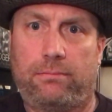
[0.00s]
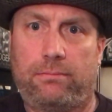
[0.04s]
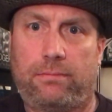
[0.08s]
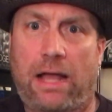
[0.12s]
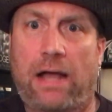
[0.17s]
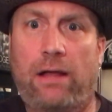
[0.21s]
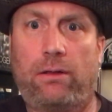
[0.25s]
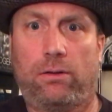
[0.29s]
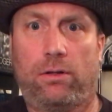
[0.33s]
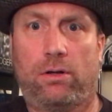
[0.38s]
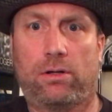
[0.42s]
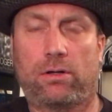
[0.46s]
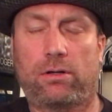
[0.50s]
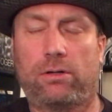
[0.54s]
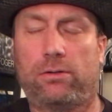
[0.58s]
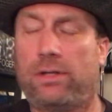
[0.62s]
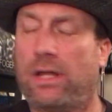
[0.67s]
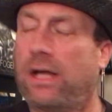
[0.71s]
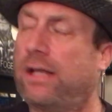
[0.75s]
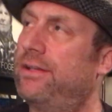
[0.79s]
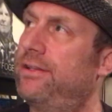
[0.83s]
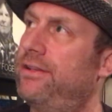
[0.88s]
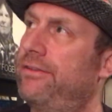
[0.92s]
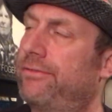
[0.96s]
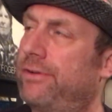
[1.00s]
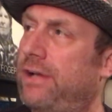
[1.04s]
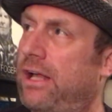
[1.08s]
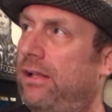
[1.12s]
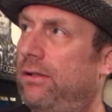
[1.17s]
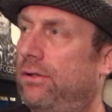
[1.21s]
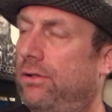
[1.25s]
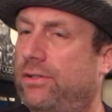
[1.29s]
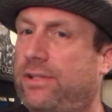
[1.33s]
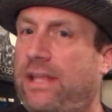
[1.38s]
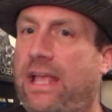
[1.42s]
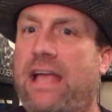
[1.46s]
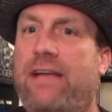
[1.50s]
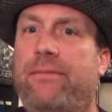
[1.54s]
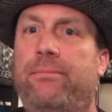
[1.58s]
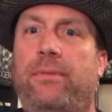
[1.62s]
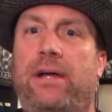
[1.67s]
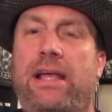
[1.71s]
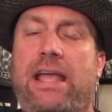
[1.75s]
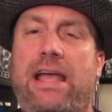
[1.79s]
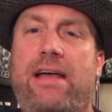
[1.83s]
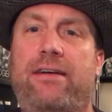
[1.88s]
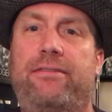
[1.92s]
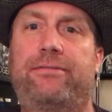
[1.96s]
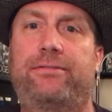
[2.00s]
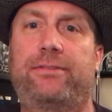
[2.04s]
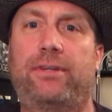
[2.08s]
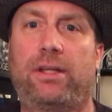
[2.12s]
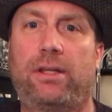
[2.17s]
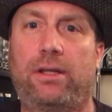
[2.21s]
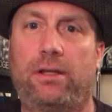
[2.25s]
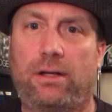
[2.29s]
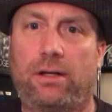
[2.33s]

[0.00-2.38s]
outlook, or not a different outlook. They might have